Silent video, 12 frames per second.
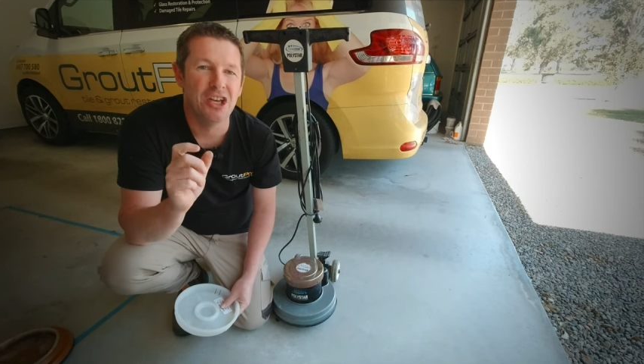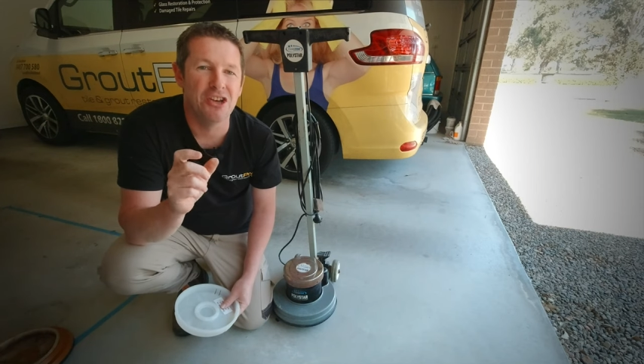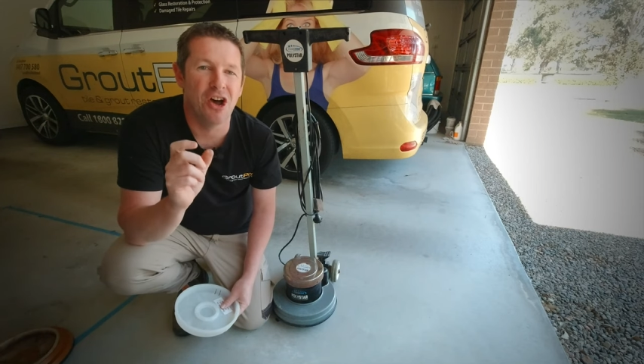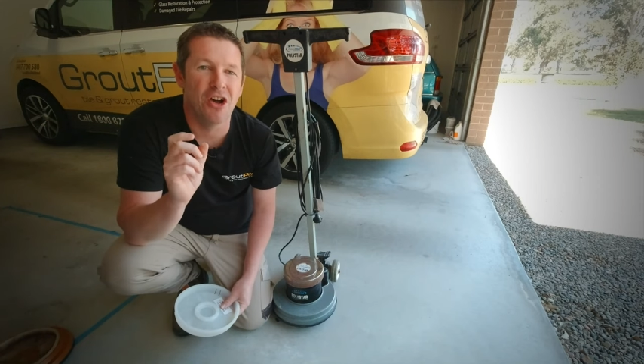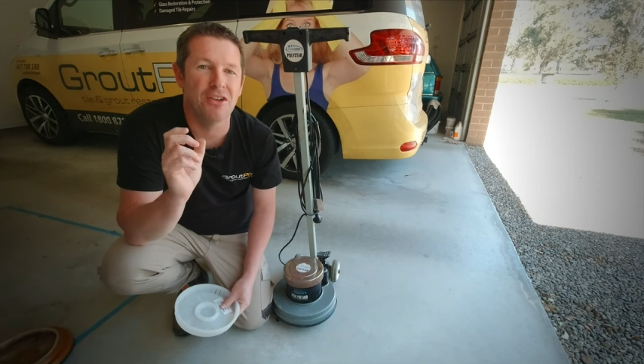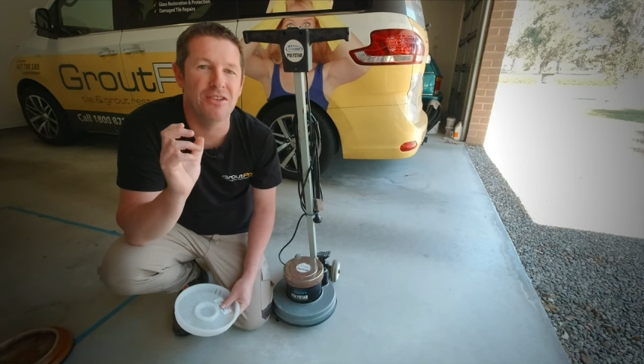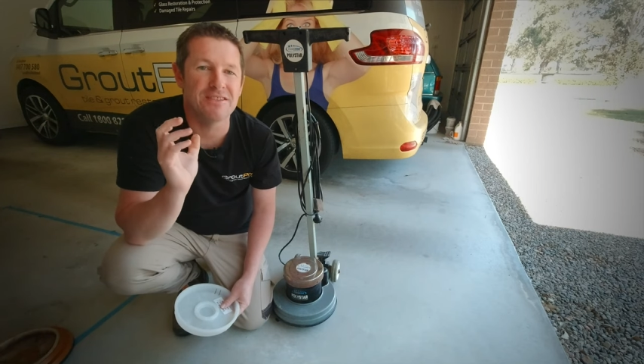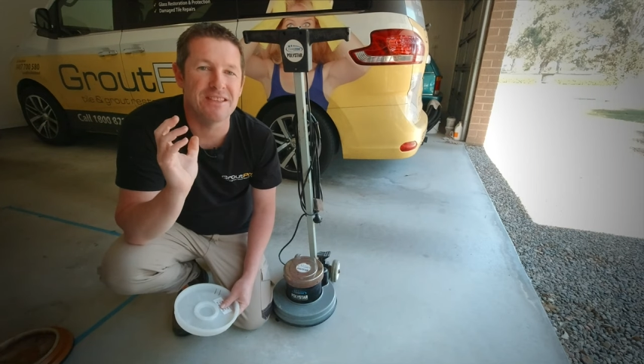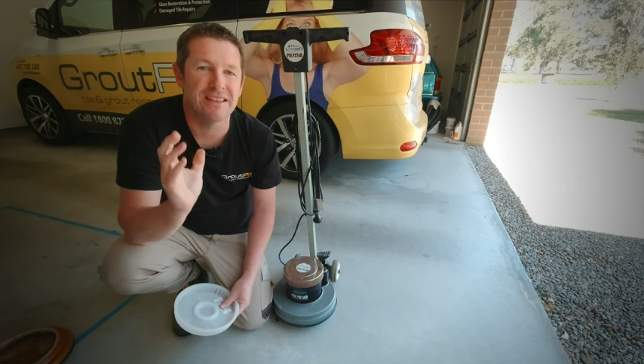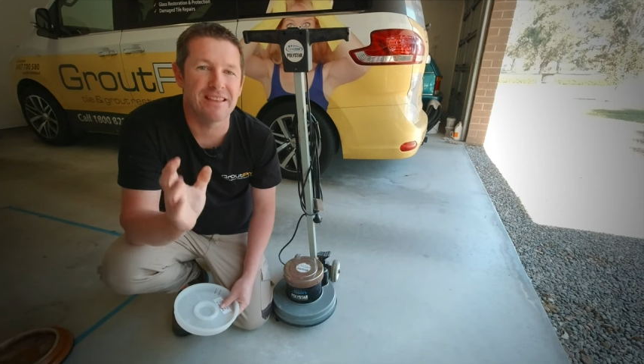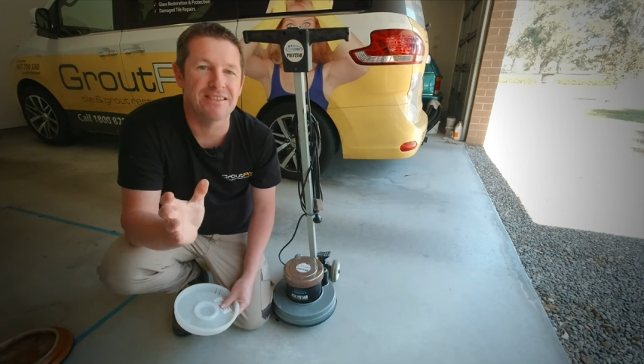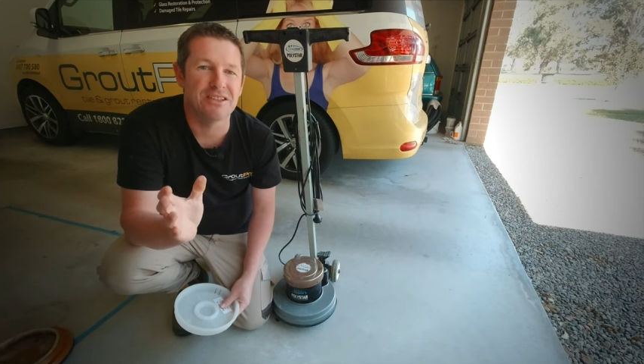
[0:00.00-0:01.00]
knows
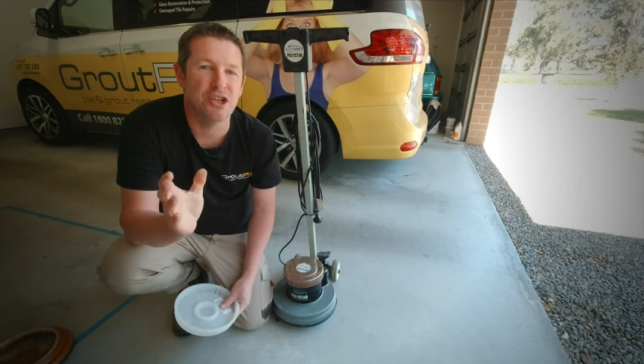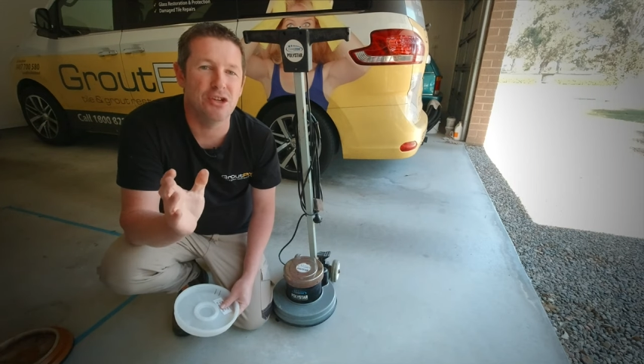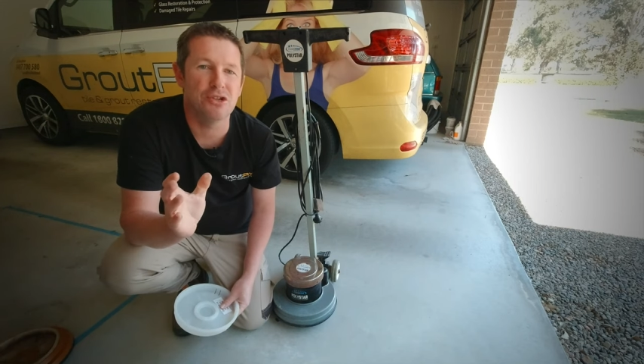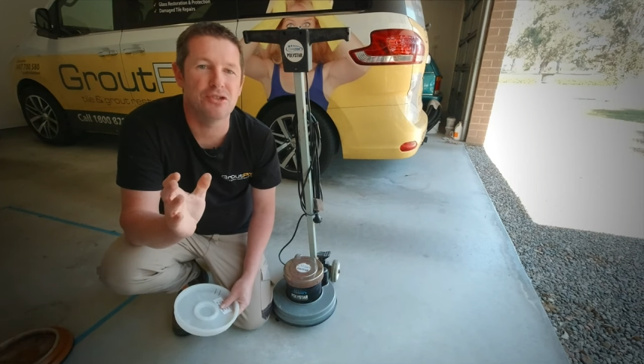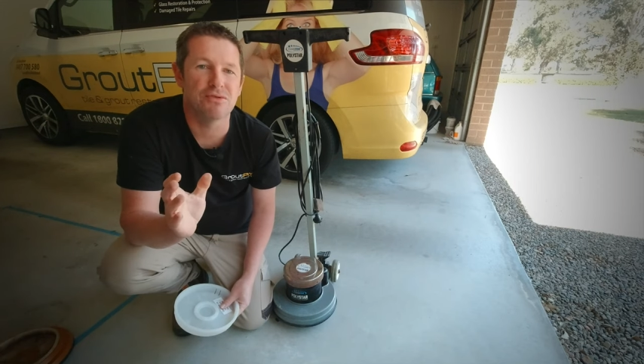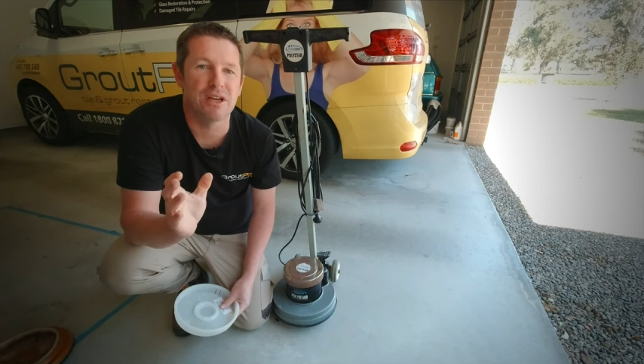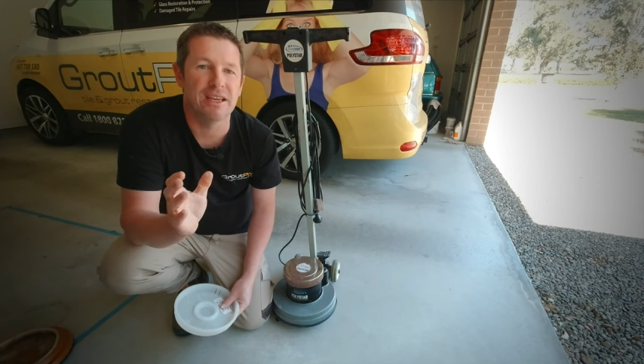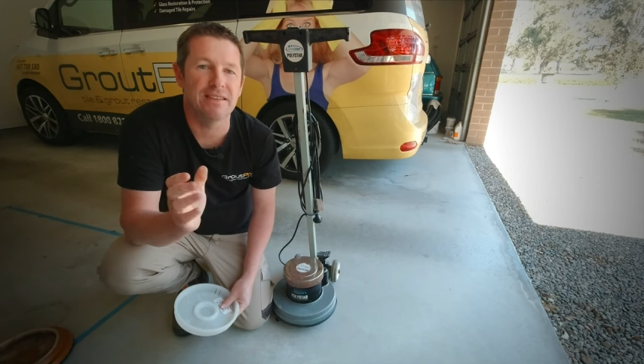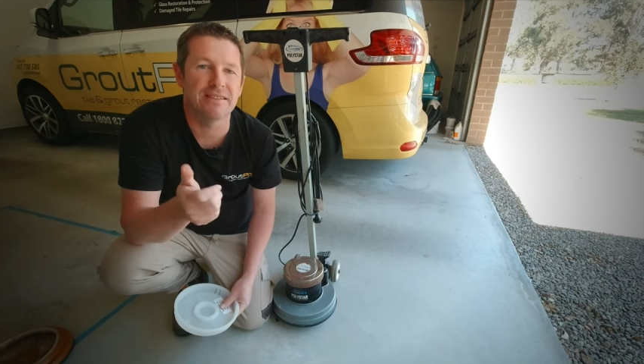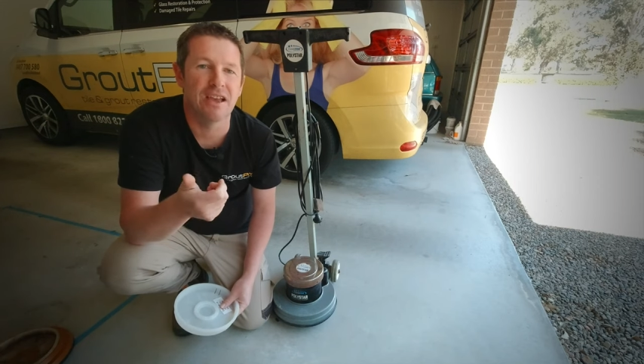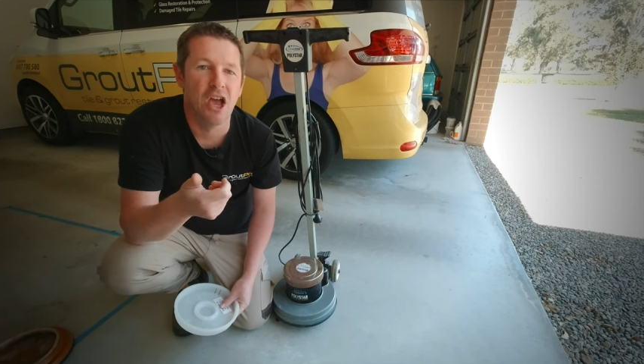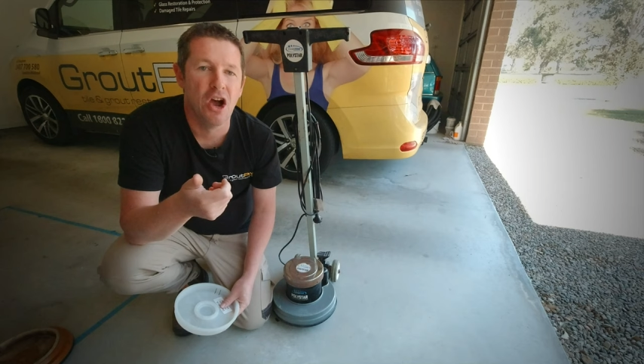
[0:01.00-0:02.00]
that there's a huge
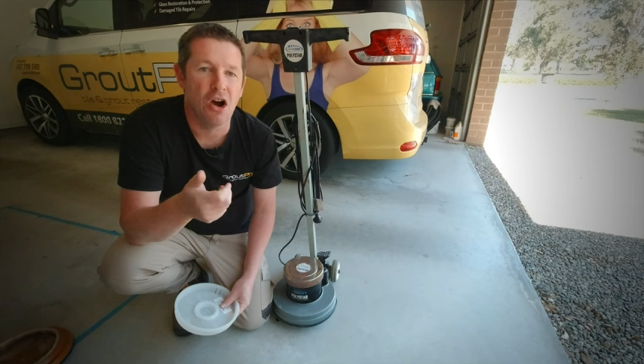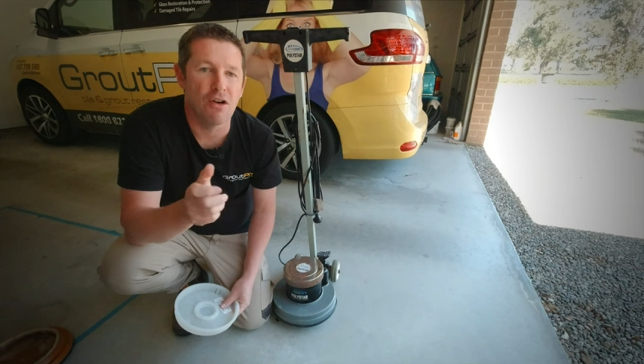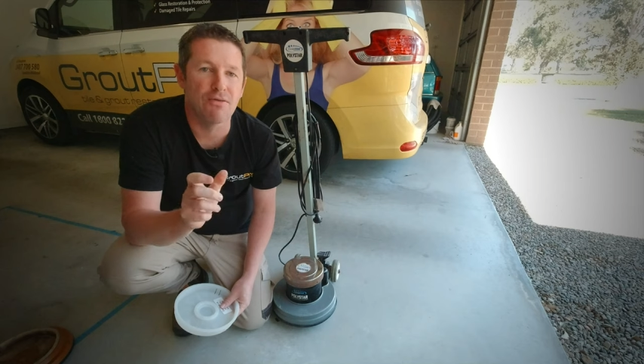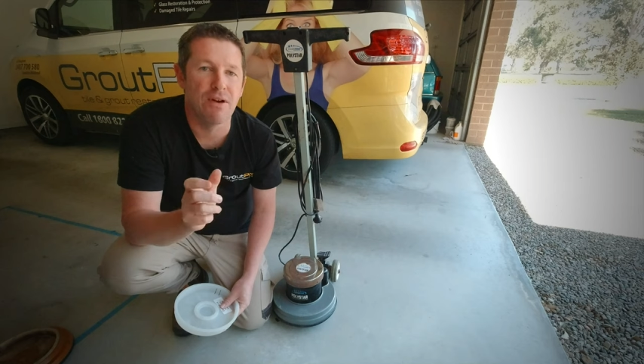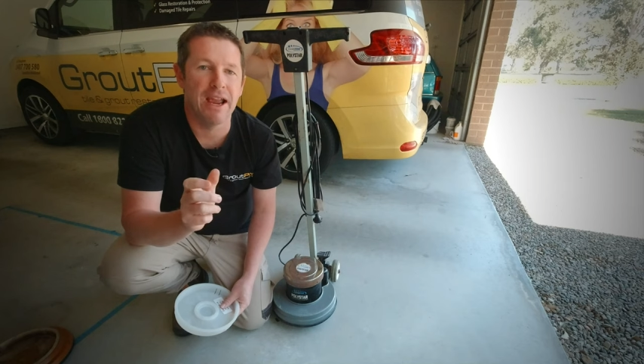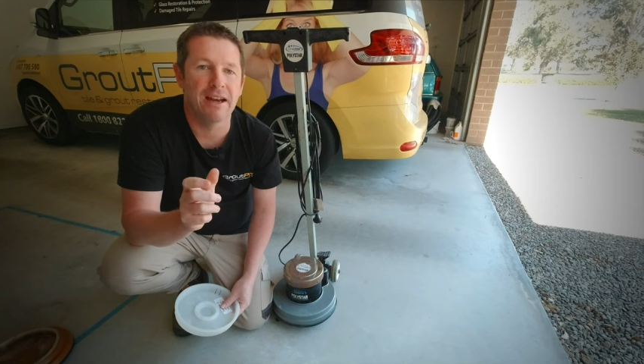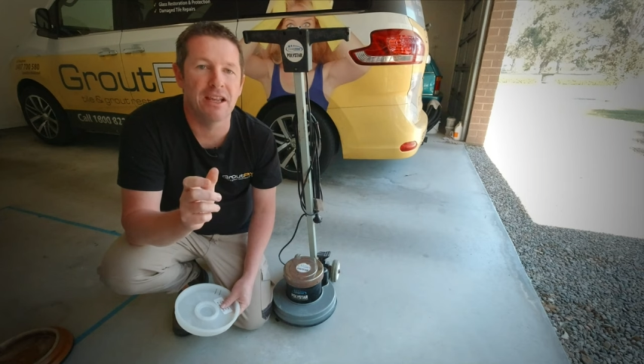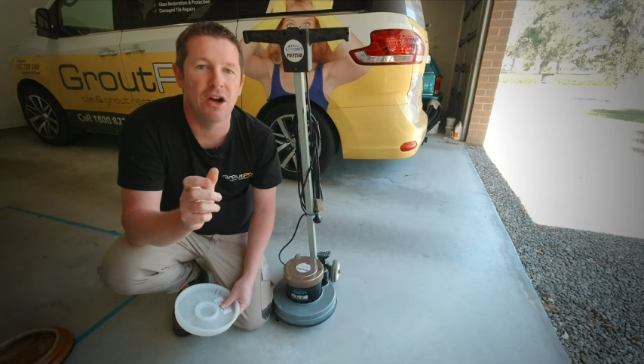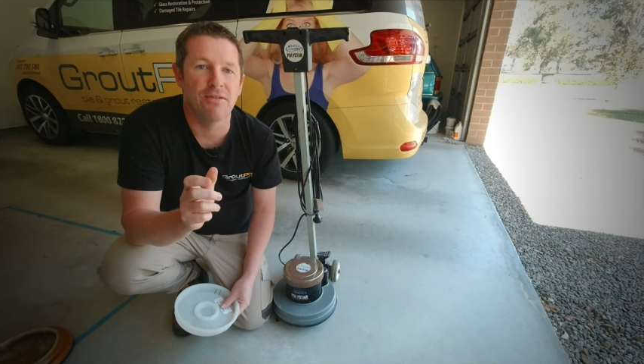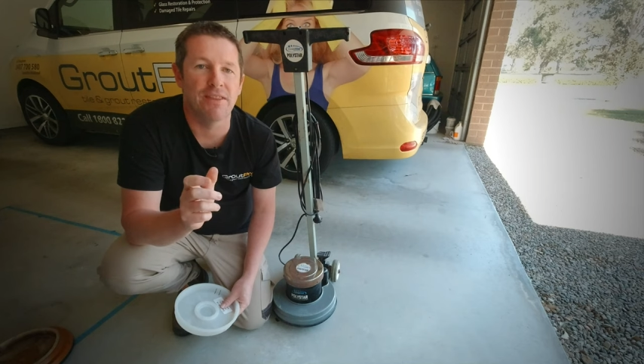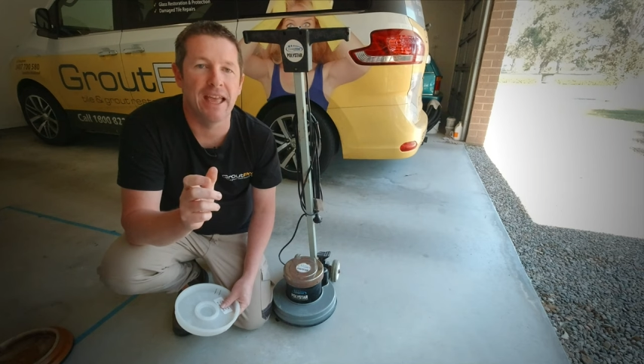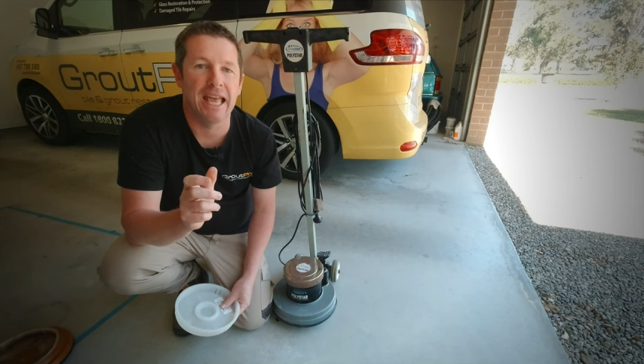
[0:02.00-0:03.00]
risk of rounding
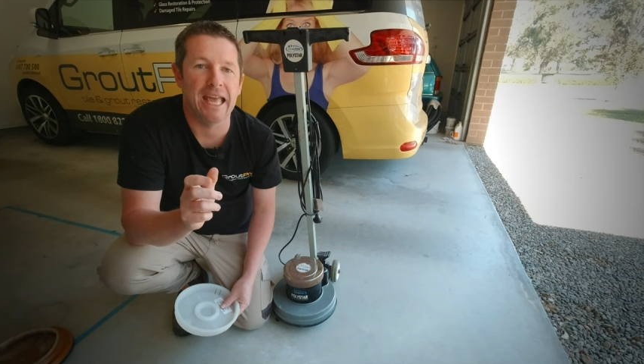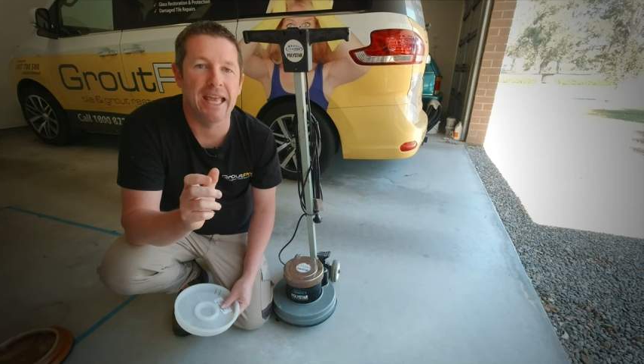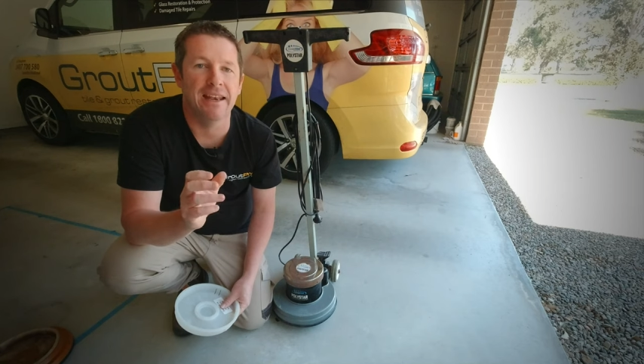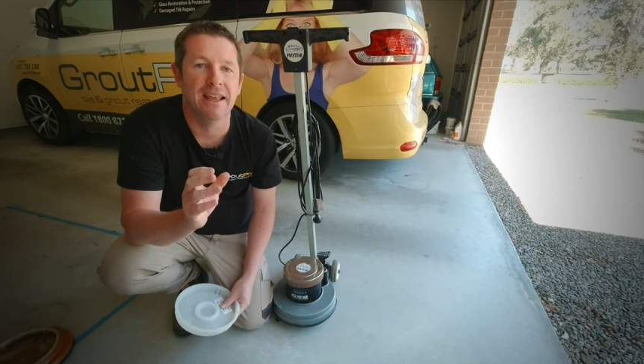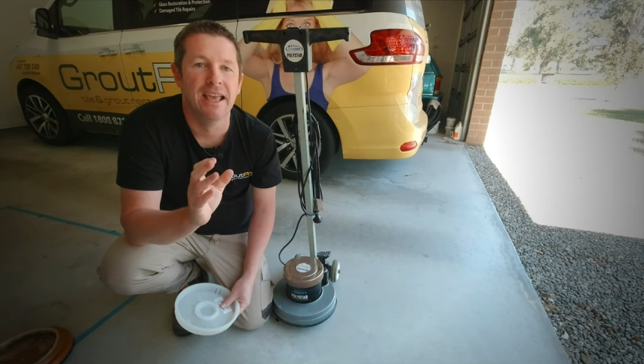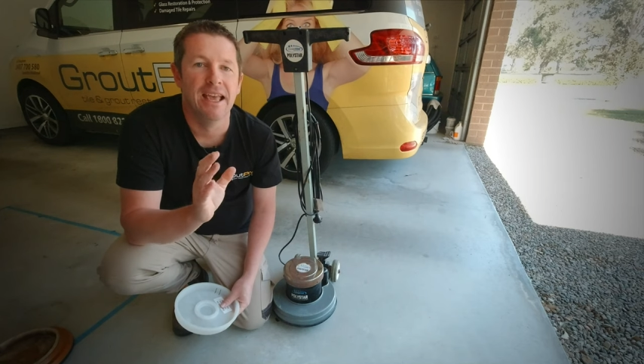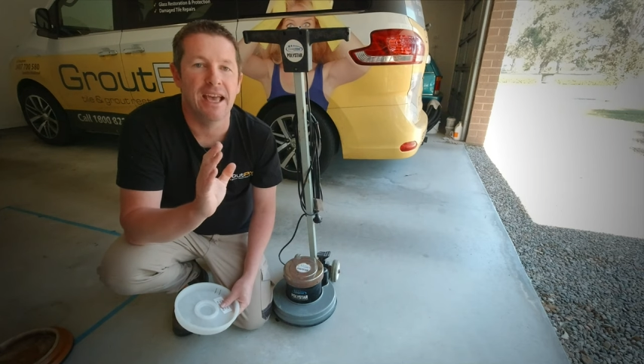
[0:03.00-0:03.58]
off the head,